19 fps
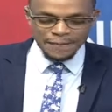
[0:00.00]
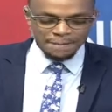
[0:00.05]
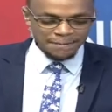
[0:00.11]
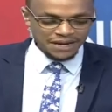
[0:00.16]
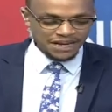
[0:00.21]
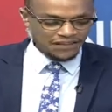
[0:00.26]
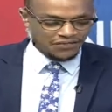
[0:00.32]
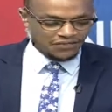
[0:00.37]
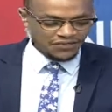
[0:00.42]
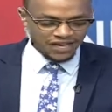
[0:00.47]

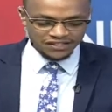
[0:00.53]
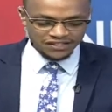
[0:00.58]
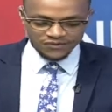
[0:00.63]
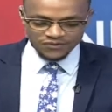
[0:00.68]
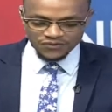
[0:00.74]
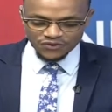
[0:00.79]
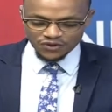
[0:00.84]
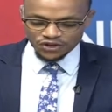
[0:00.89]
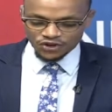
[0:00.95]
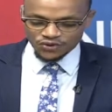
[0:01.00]
Many thanks
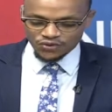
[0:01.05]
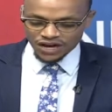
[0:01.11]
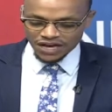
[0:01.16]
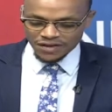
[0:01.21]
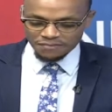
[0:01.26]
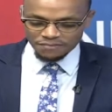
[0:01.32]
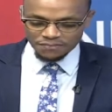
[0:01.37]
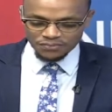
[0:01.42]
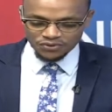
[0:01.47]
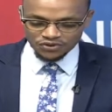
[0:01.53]
for your
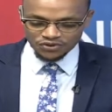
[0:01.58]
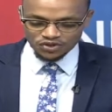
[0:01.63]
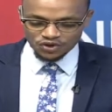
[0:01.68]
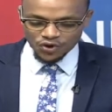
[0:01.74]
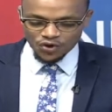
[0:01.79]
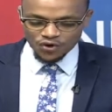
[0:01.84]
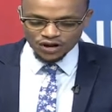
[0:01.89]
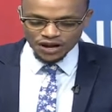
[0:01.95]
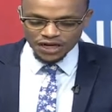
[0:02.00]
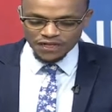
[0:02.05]
input
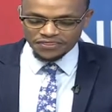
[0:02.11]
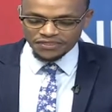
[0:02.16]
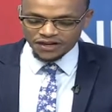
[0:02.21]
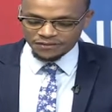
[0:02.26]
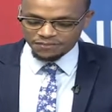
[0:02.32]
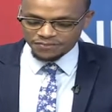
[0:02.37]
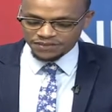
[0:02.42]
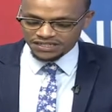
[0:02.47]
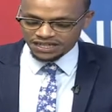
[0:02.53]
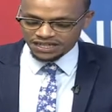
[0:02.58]
on
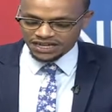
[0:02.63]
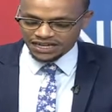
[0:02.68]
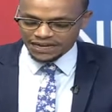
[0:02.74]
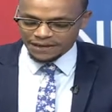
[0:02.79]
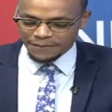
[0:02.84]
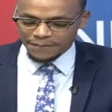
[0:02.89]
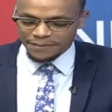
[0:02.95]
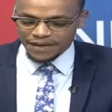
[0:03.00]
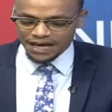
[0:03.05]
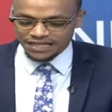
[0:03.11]
that
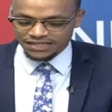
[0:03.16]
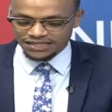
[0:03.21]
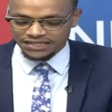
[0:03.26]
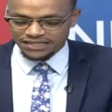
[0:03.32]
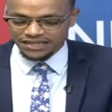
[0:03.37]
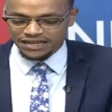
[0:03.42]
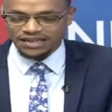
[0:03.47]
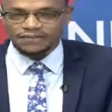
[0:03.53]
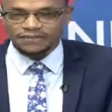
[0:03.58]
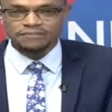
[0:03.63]
particular
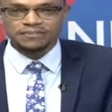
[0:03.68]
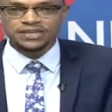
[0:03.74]
matter.